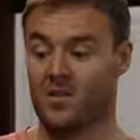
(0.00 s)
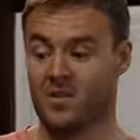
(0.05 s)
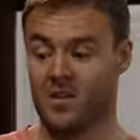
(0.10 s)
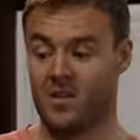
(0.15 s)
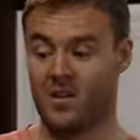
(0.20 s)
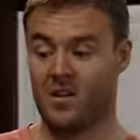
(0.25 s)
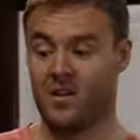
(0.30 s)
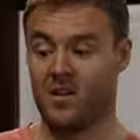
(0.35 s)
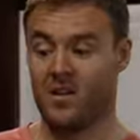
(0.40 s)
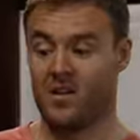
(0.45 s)

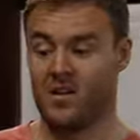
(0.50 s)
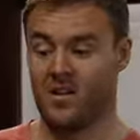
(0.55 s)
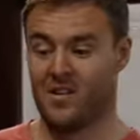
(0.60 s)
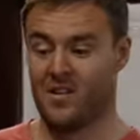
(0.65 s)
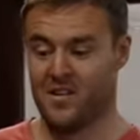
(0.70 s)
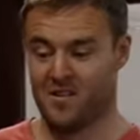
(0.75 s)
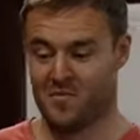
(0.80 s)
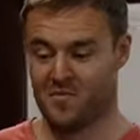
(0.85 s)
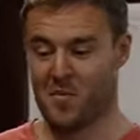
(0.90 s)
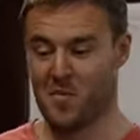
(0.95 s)
Right.
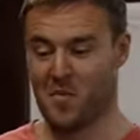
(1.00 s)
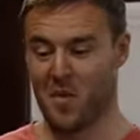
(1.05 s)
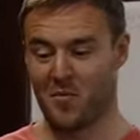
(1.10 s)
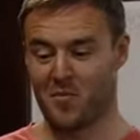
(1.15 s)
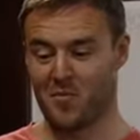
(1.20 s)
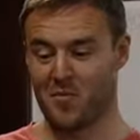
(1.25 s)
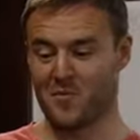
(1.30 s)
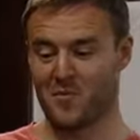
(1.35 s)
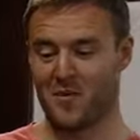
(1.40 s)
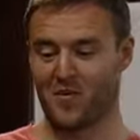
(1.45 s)
My
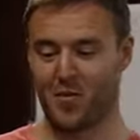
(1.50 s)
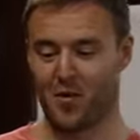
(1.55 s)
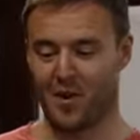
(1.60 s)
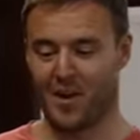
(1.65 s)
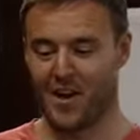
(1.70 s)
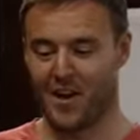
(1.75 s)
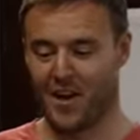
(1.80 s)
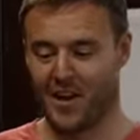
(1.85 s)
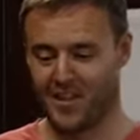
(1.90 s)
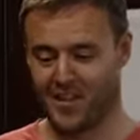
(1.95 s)
mum used to have one
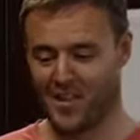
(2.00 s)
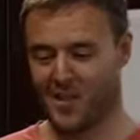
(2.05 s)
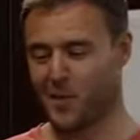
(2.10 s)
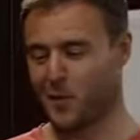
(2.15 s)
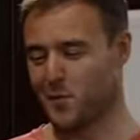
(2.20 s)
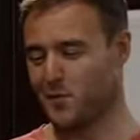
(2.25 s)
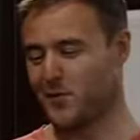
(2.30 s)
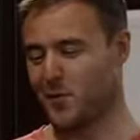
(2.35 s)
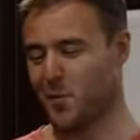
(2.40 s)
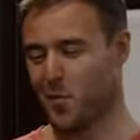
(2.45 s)
like that. I think
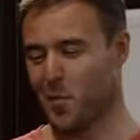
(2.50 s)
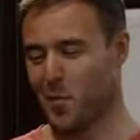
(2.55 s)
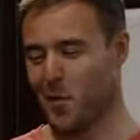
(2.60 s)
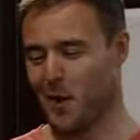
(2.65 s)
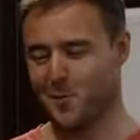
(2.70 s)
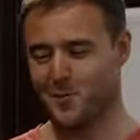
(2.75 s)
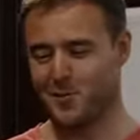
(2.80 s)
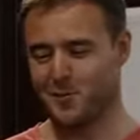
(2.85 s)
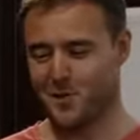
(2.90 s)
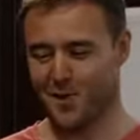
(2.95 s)
it was from the
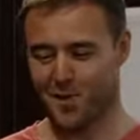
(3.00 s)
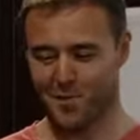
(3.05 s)
pound